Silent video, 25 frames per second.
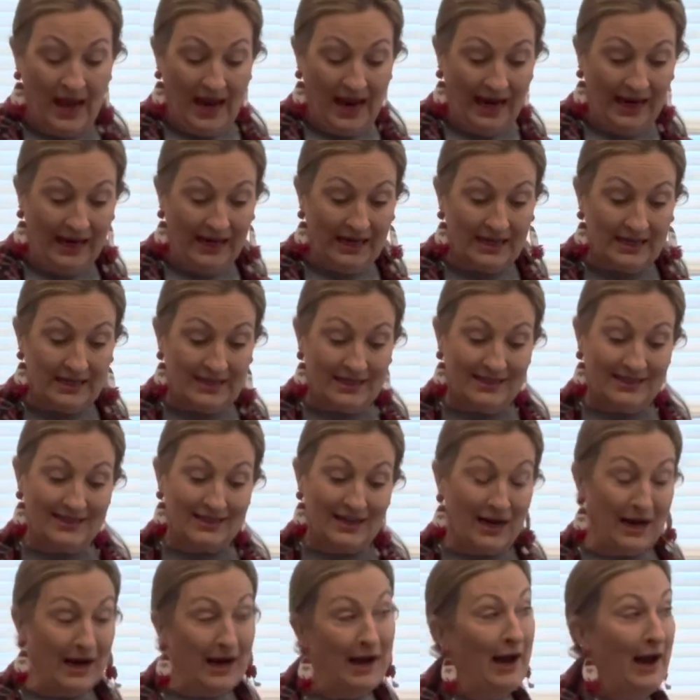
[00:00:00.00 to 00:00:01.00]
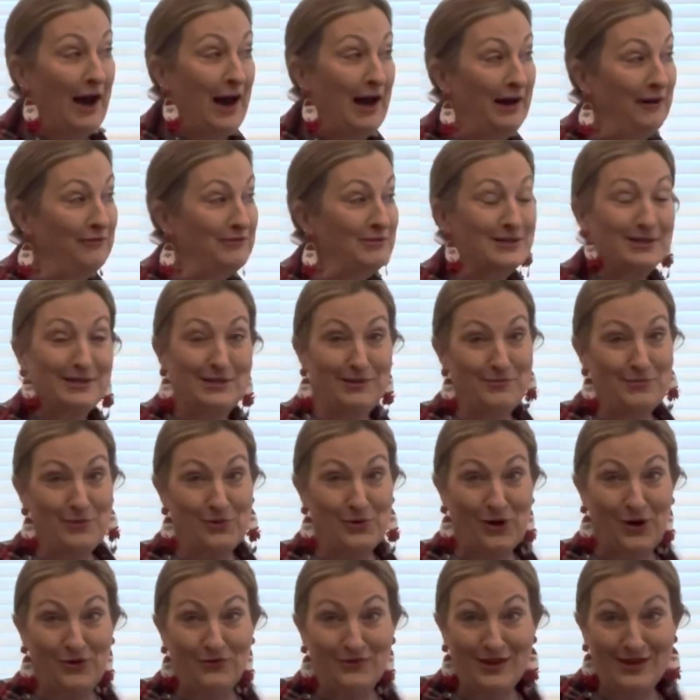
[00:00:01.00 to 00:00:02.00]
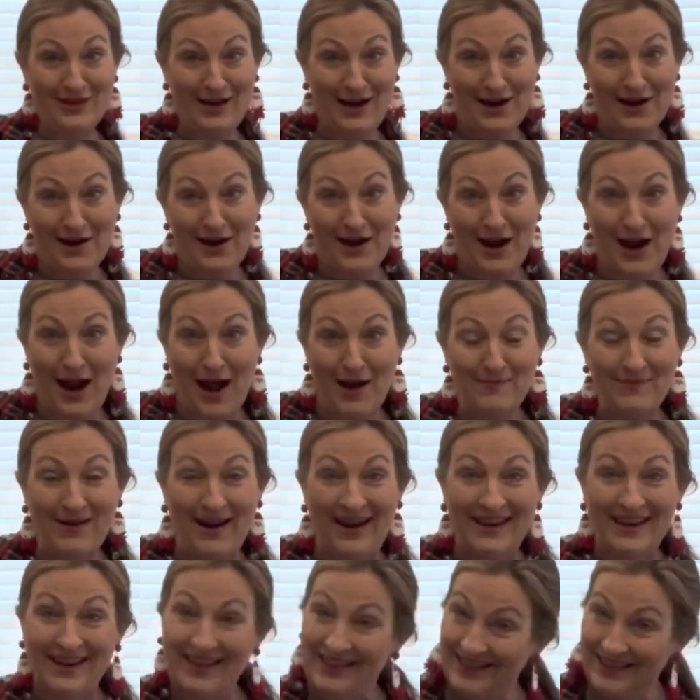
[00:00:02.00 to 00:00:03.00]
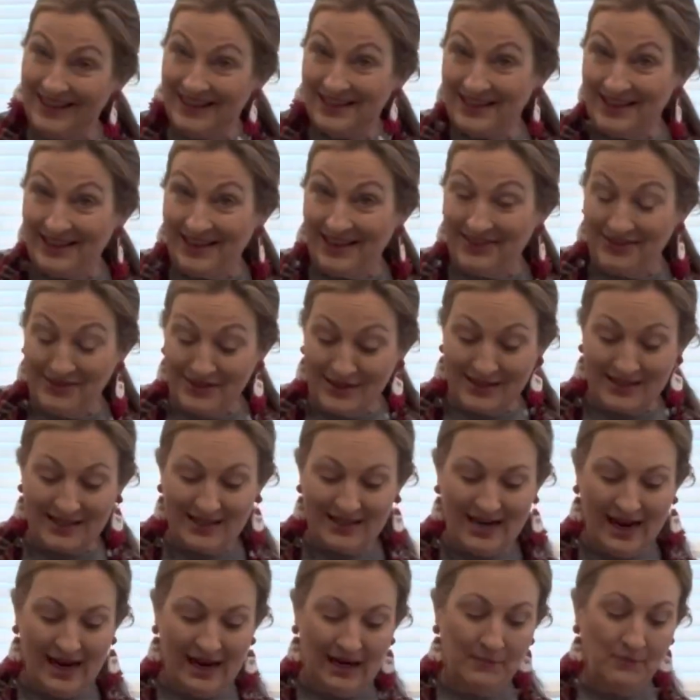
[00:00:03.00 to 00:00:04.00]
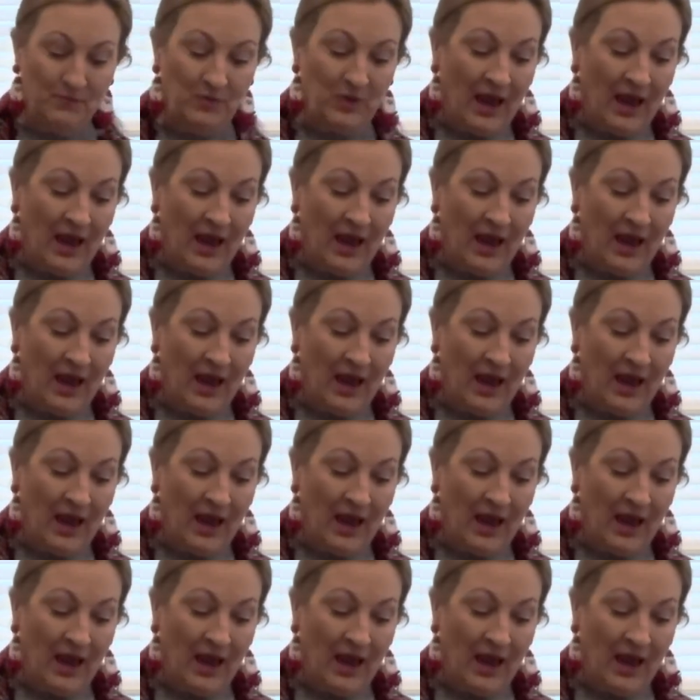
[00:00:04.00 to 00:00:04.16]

and I have some more over there, and I might get to those today.